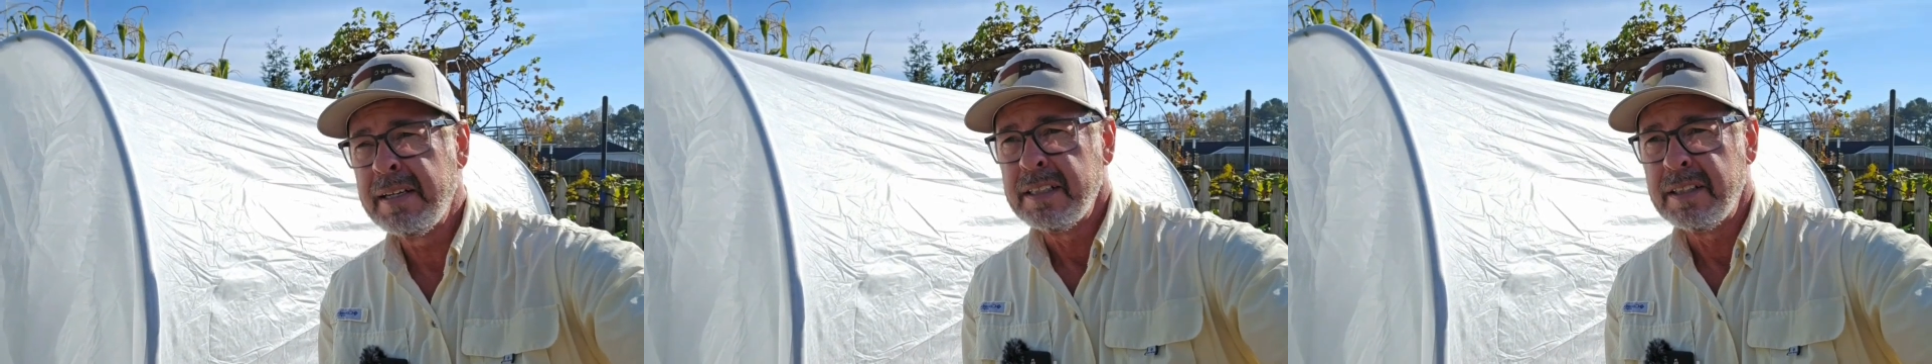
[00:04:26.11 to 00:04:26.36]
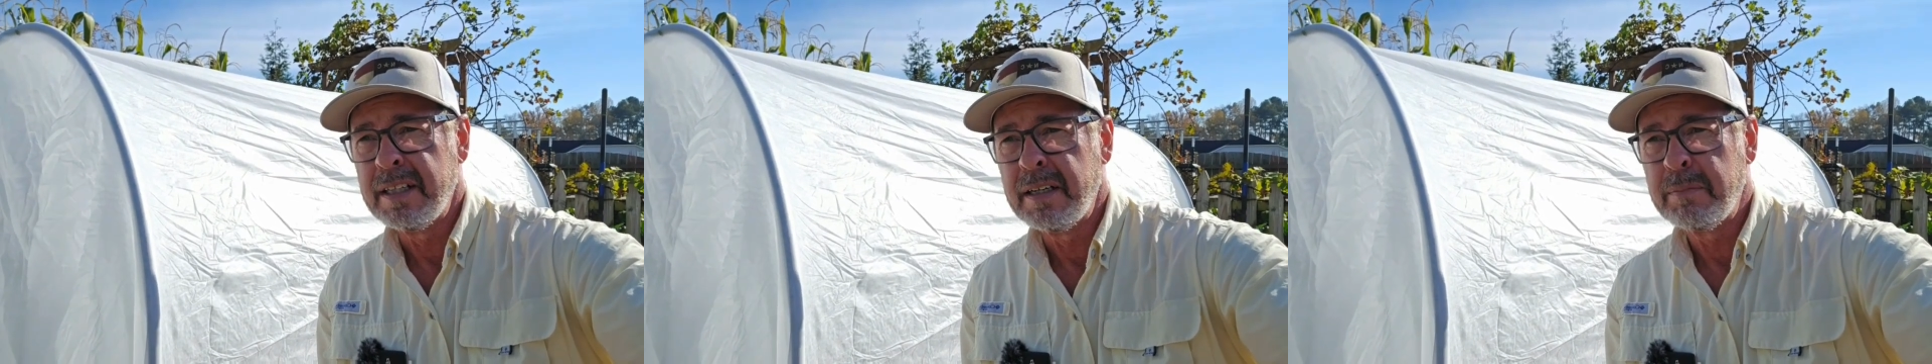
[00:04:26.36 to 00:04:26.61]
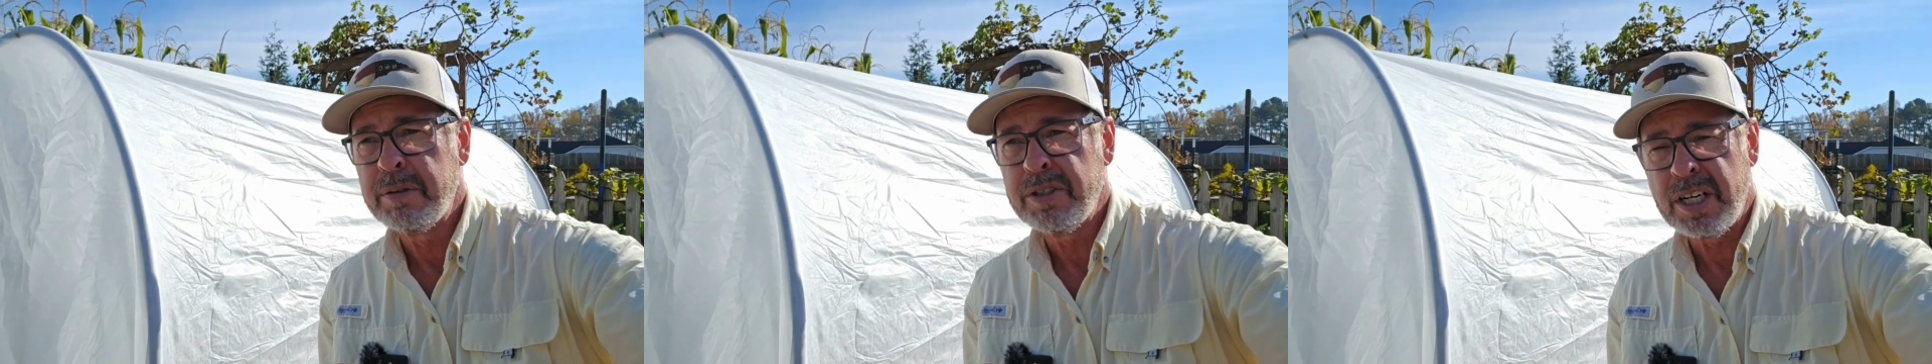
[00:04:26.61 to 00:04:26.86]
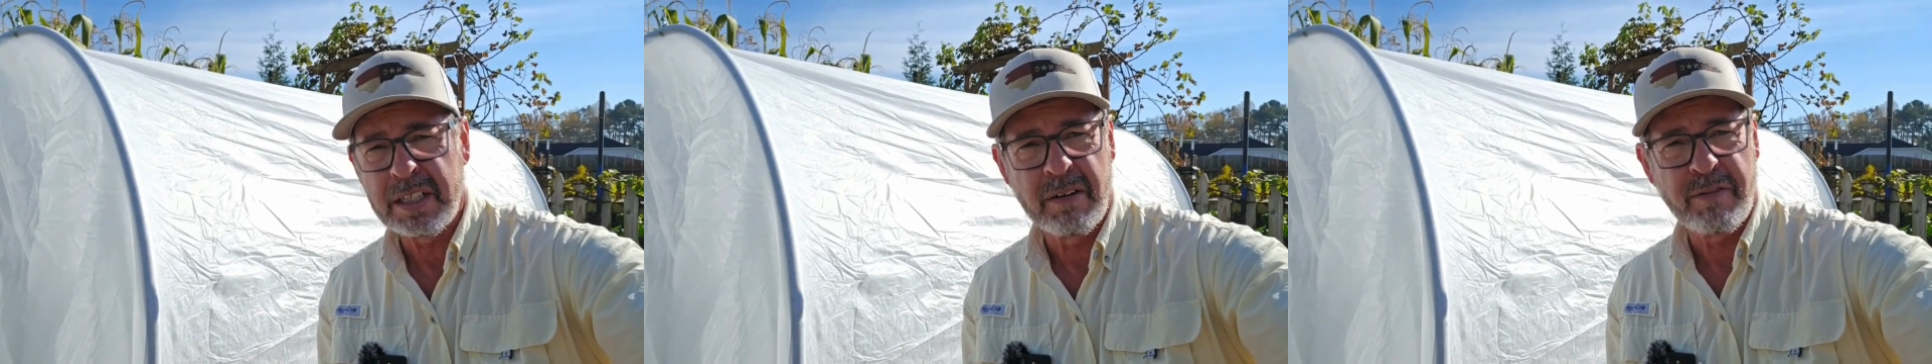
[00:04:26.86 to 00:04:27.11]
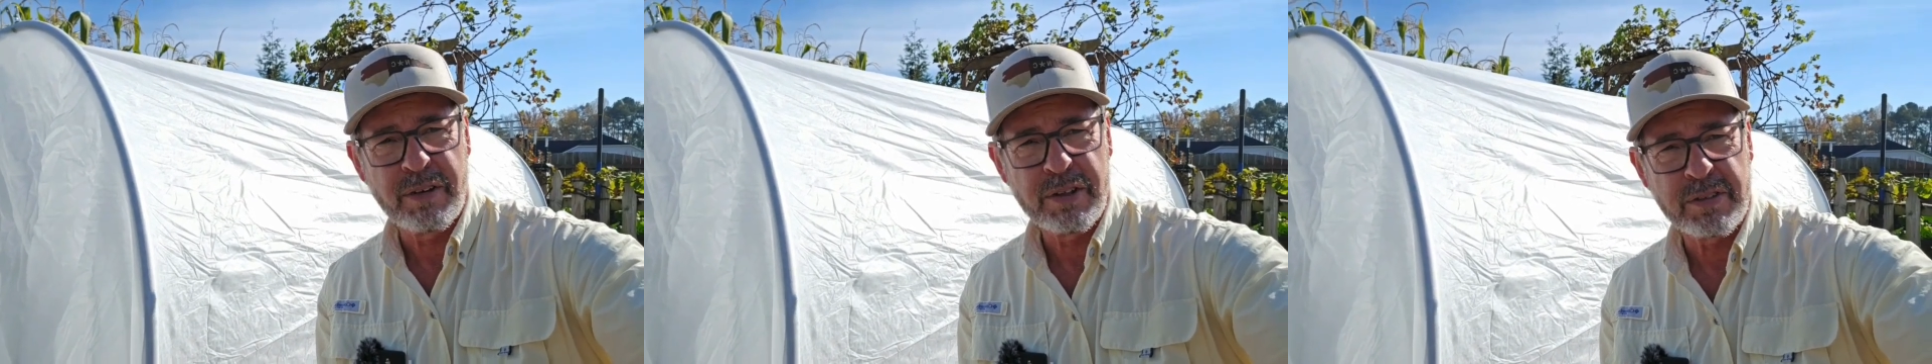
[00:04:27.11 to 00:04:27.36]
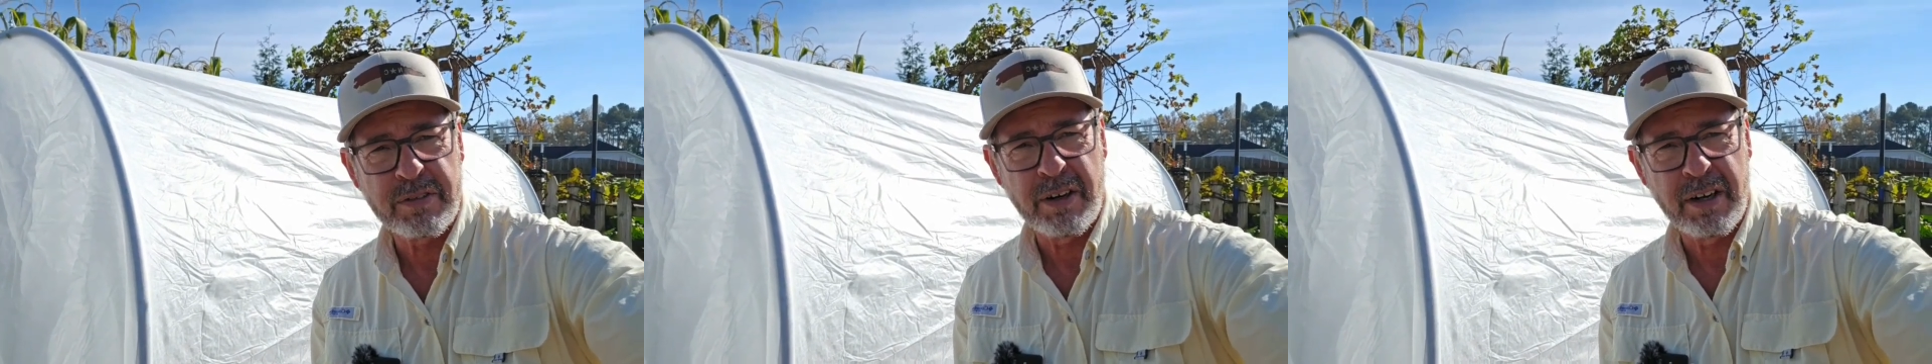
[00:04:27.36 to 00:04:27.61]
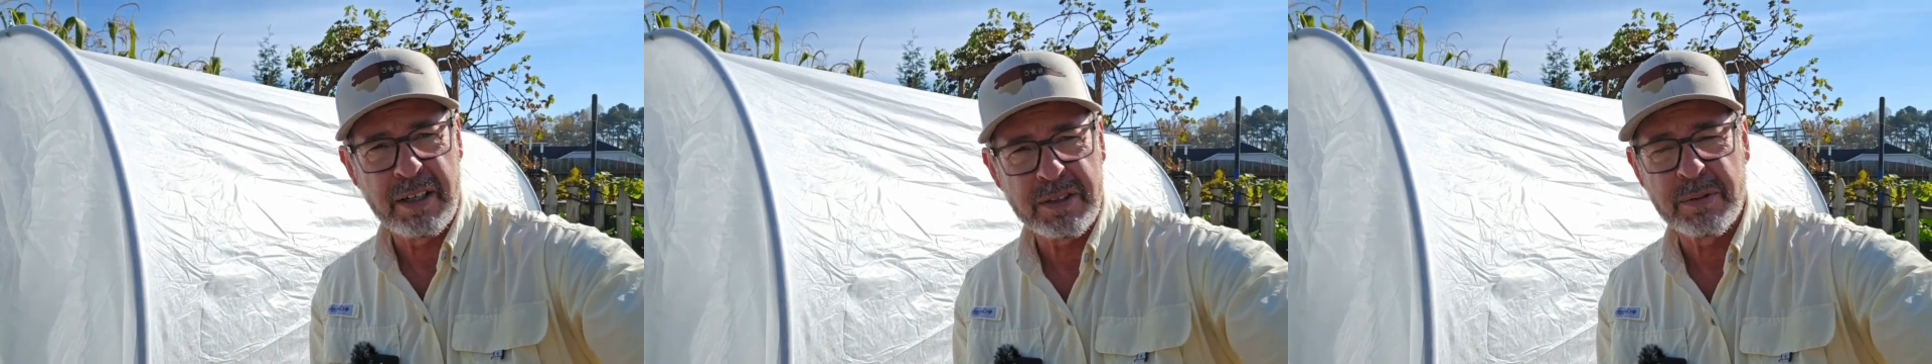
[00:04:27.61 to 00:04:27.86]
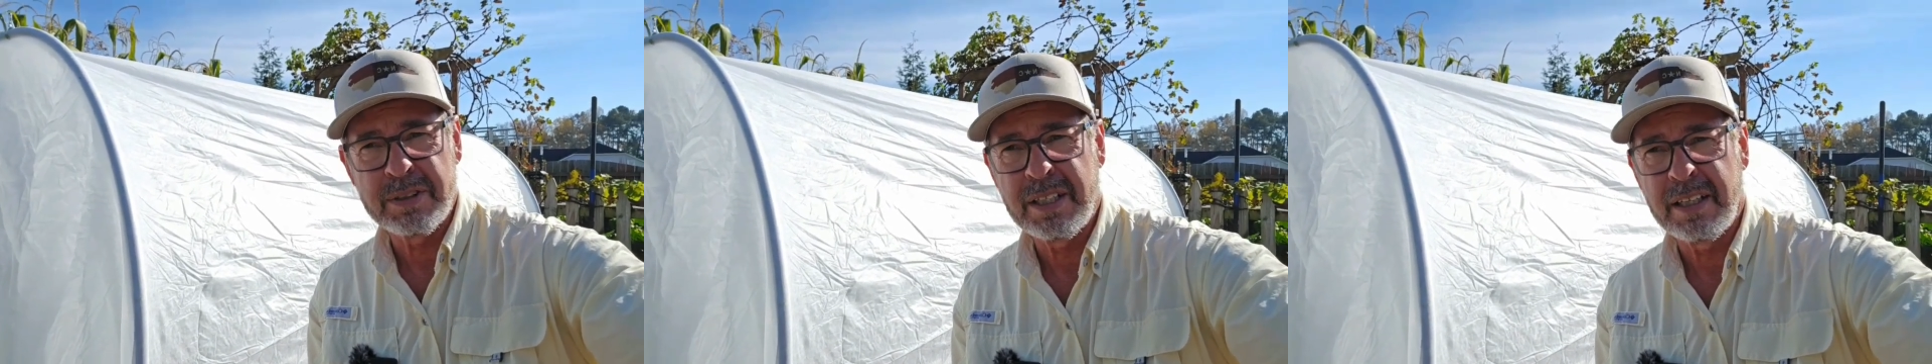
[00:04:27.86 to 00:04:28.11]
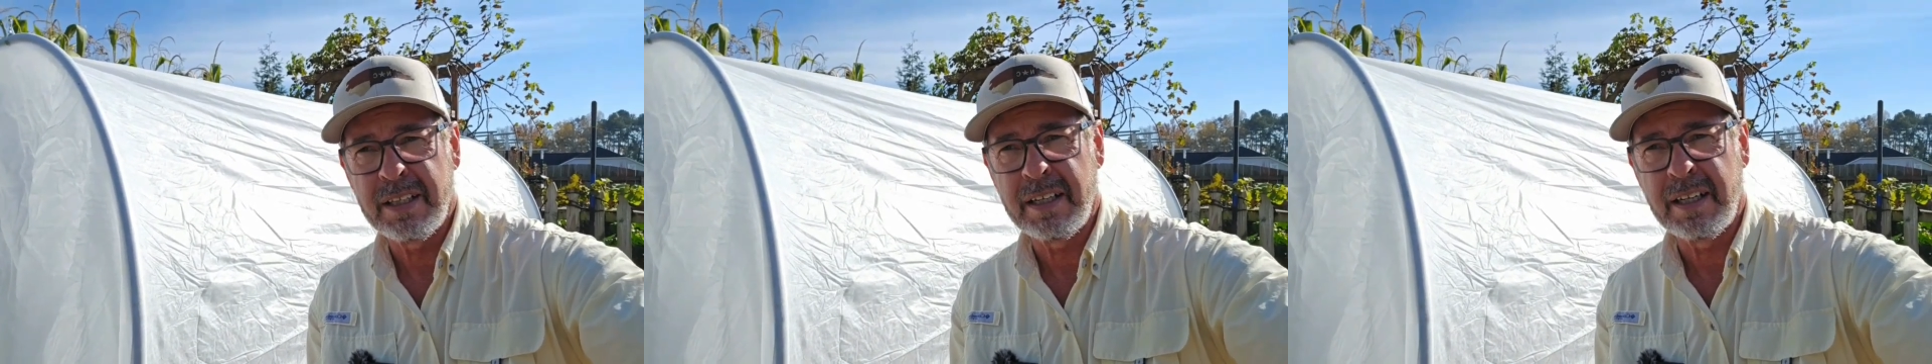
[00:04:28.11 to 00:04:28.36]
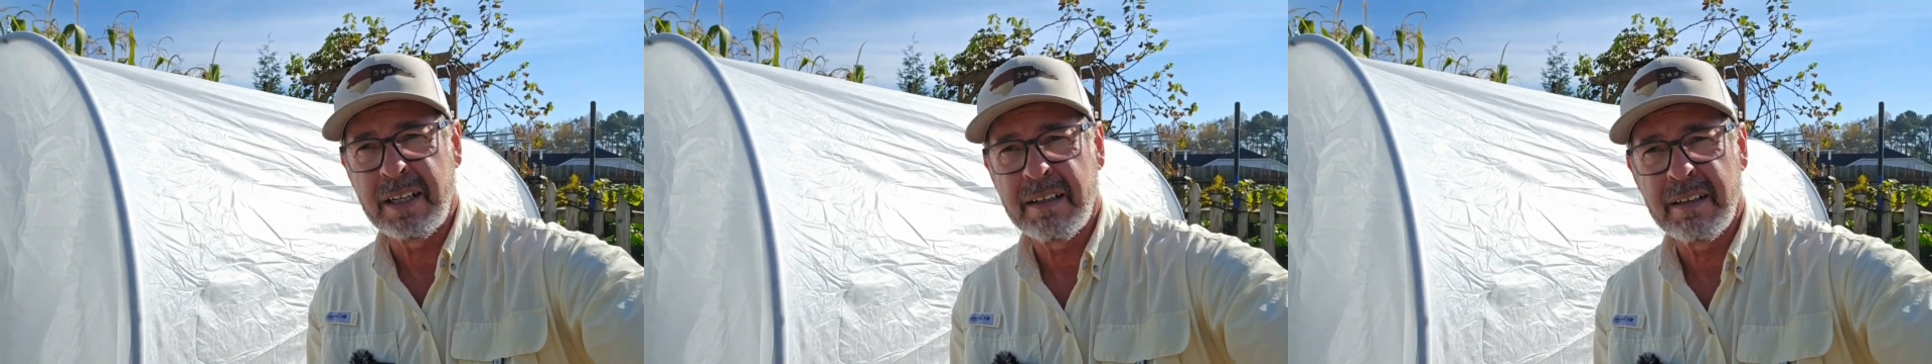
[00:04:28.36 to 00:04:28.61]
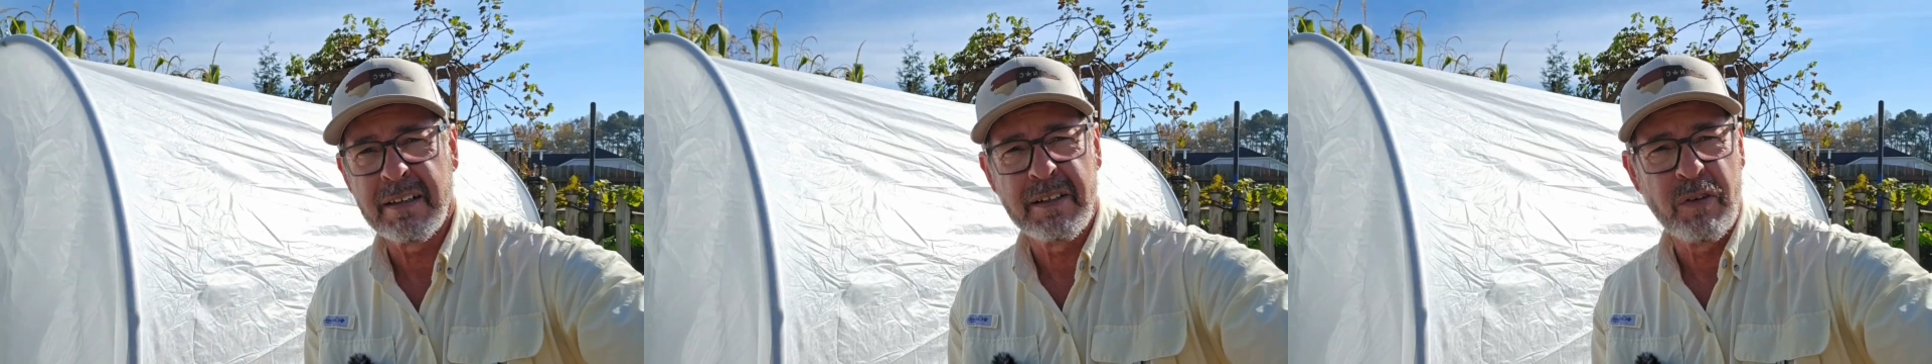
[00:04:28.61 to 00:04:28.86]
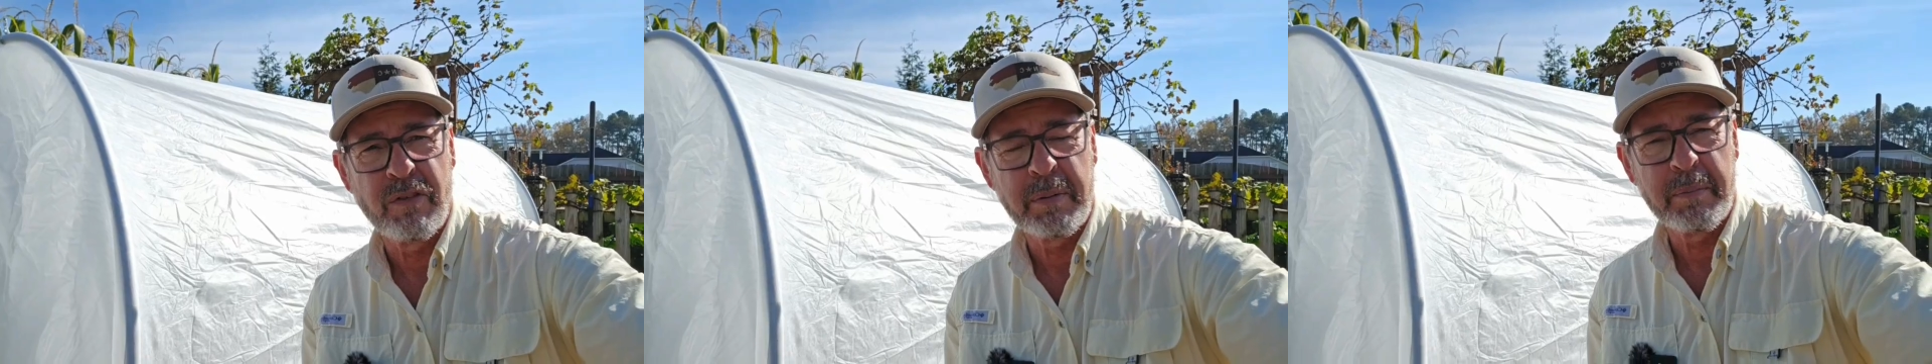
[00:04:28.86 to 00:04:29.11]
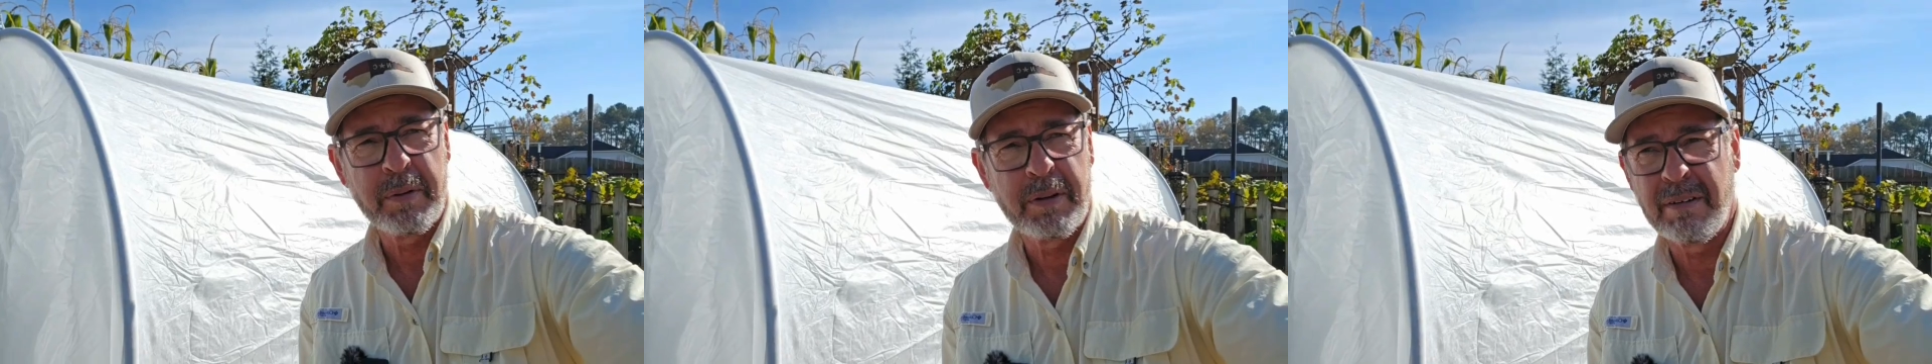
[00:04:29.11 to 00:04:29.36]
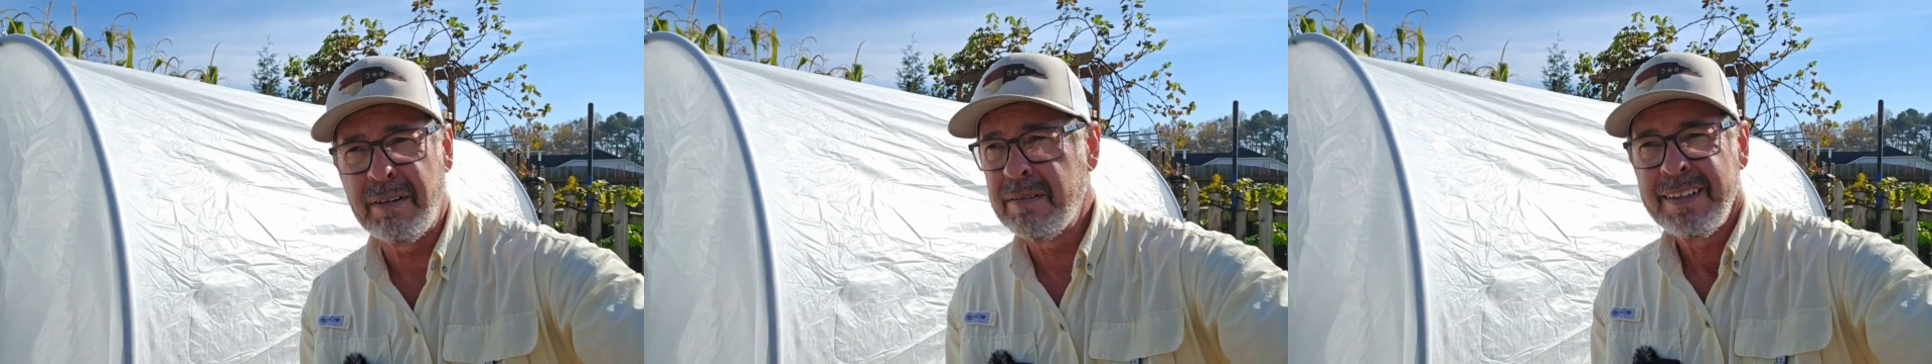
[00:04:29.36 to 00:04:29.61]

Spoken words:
the projected first frost was, I think, November.